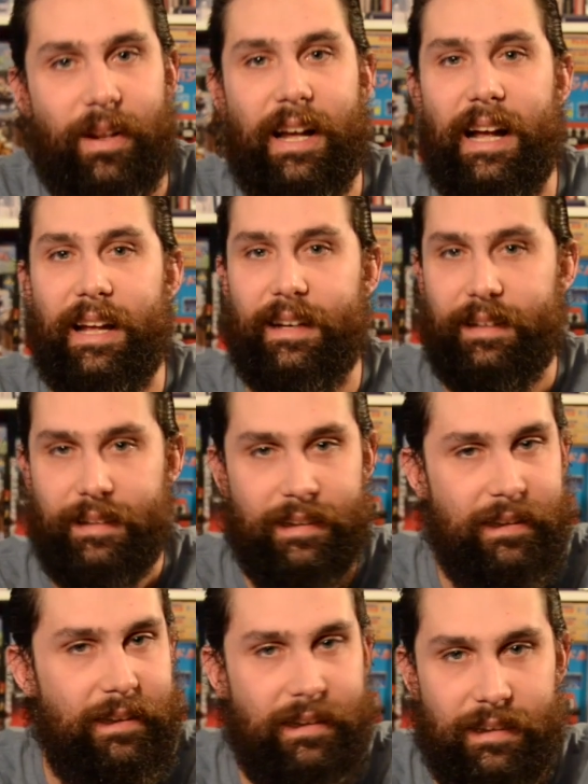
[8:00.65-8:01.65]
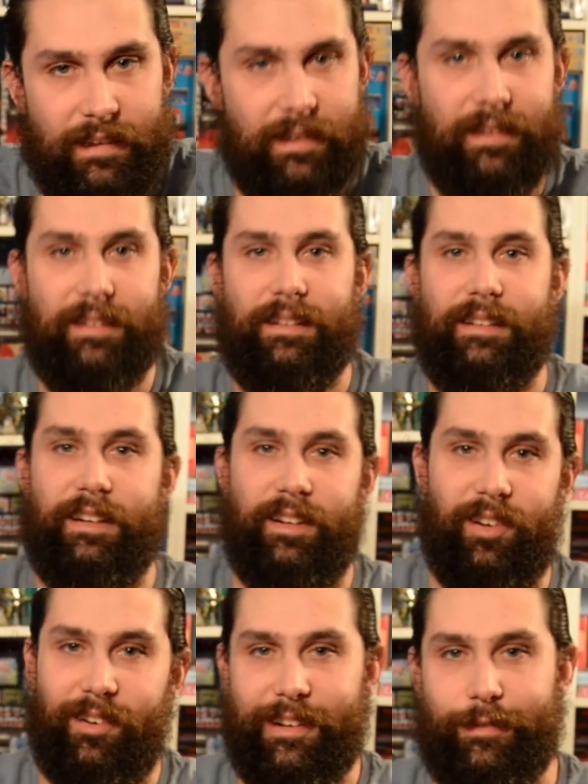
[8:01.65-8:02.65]
that, you
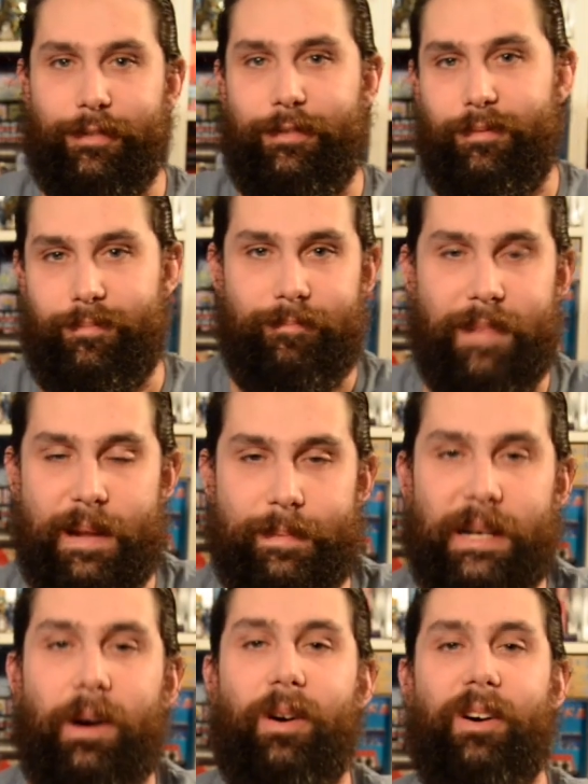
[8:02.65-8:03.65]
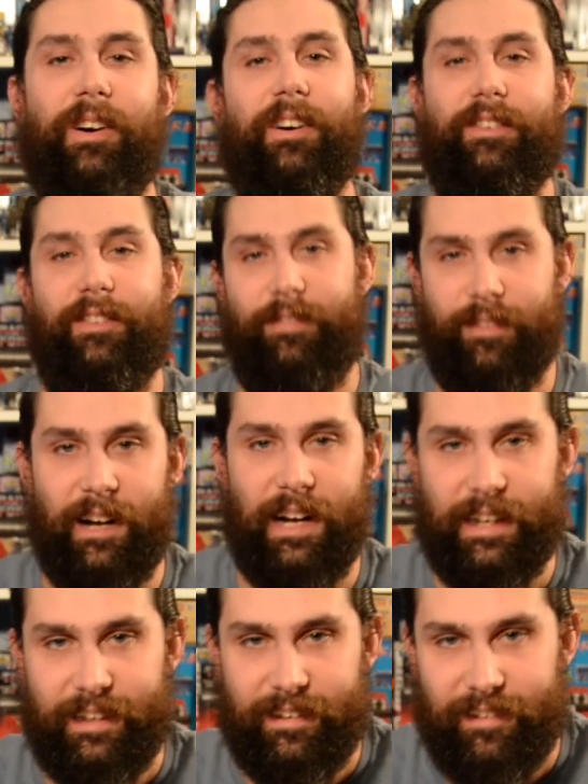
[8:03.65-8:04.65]
know, is maybe harder to
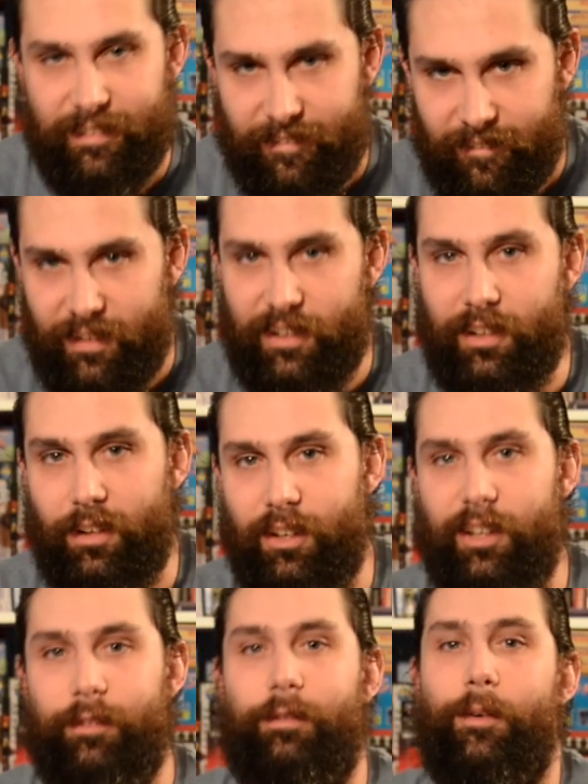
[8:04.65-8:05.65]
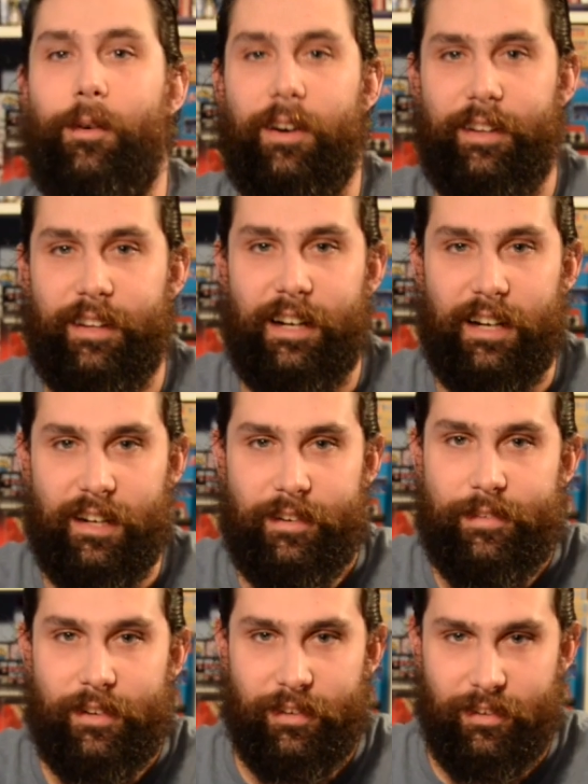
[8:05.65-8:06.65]
find what you're looking for in there
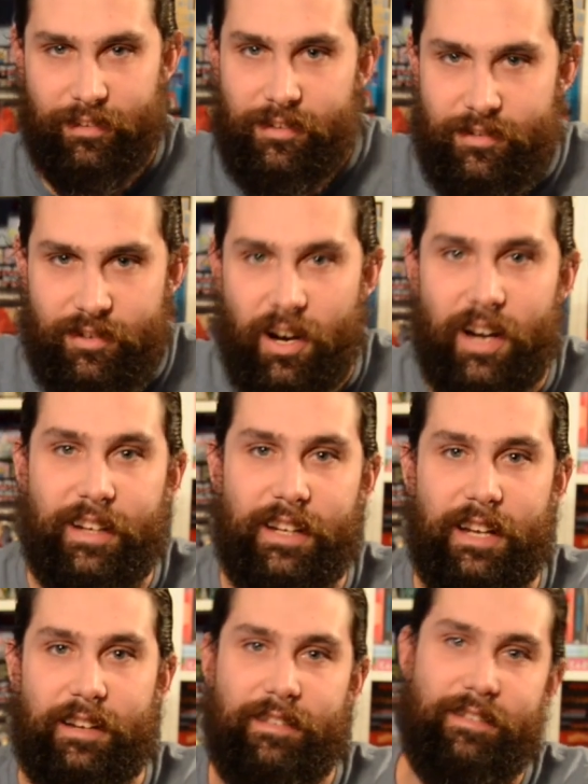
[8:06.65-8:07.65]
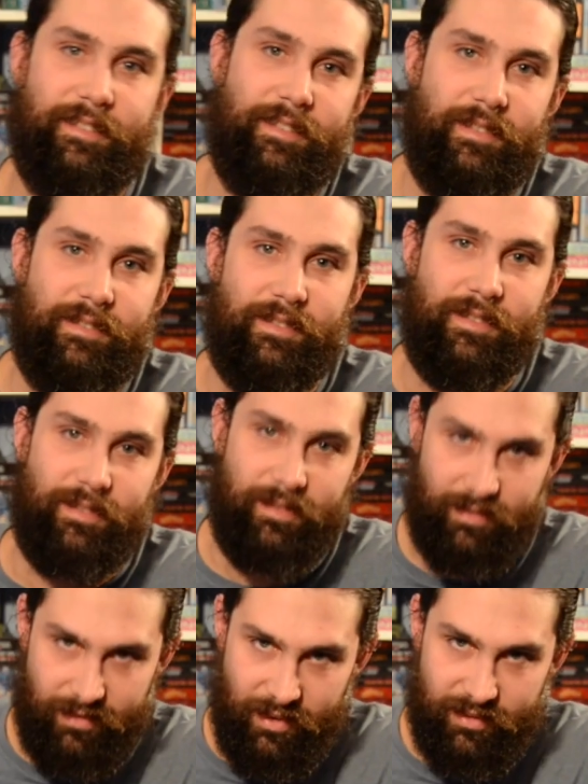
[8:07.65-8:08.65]
if you're trying to get
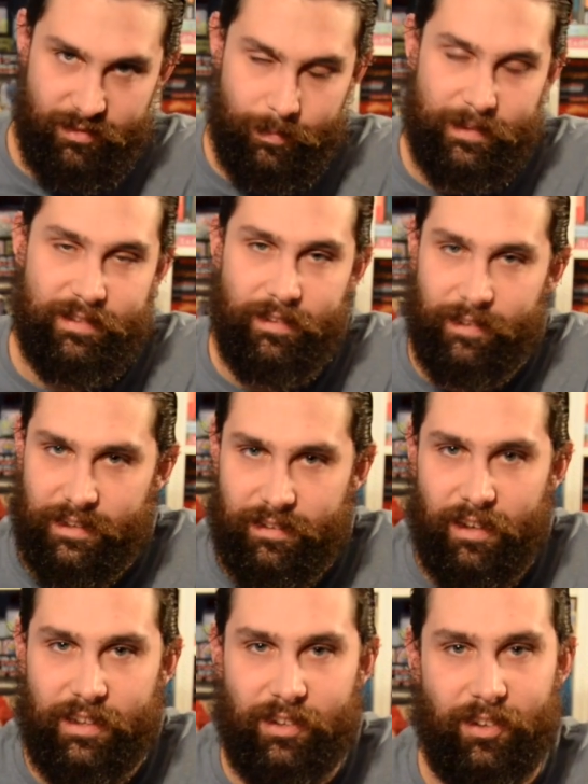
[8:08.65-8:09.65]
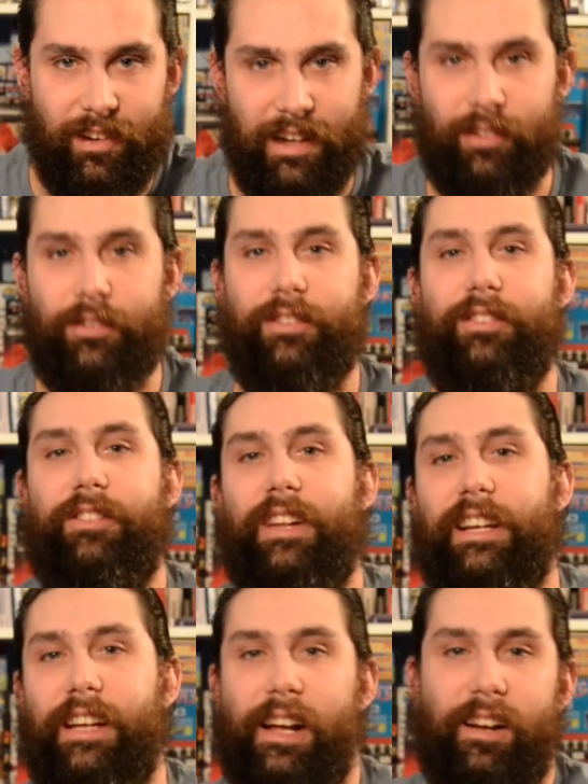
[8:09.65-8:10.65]
a specific title. I was just
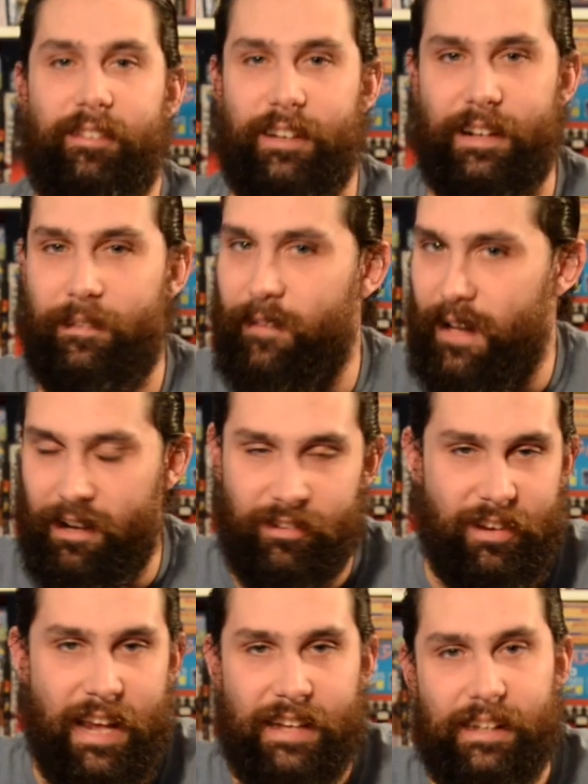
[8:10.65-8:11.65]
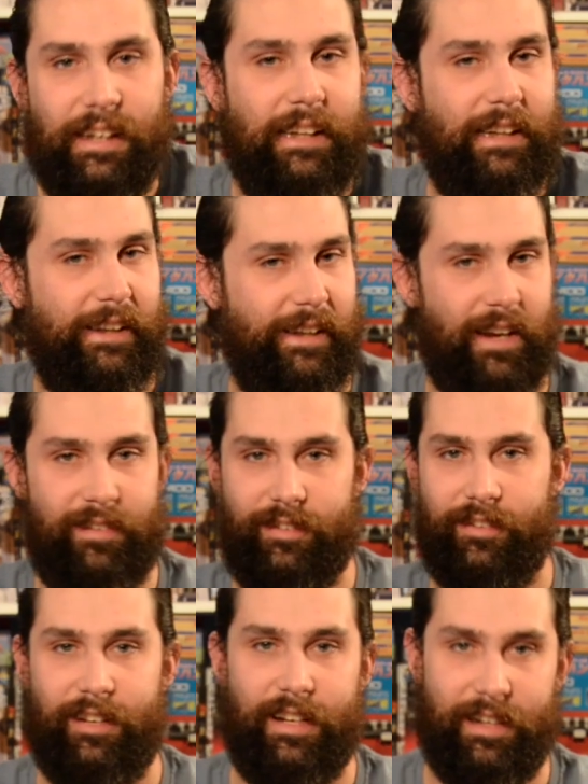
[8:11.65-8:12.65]
thinking of it, and when I was editing it
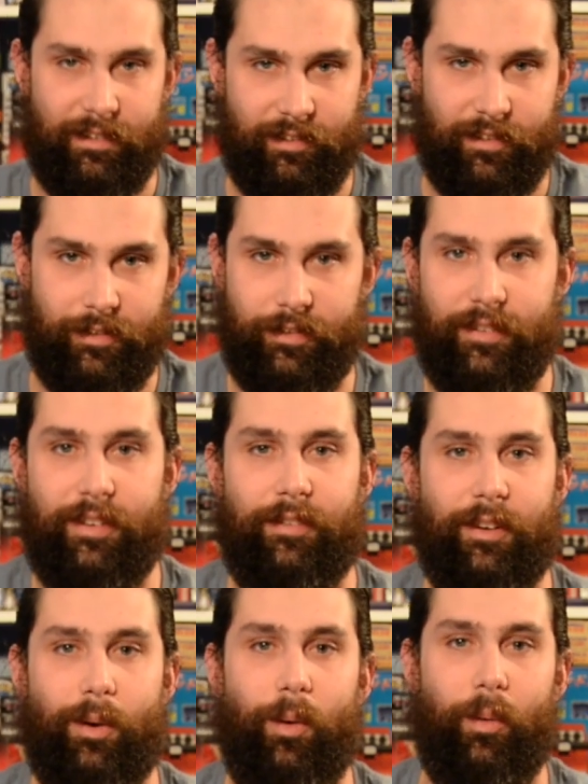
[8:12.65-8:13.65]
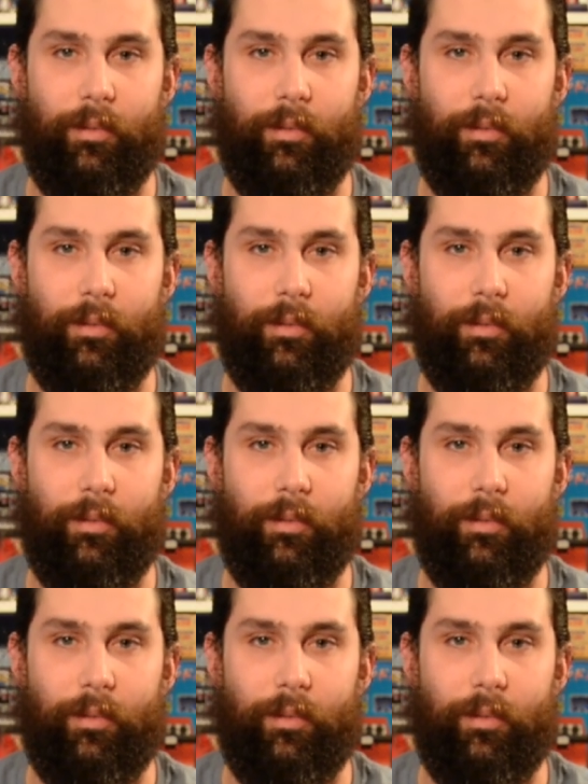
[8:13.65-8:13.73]
yesterday, it was difficult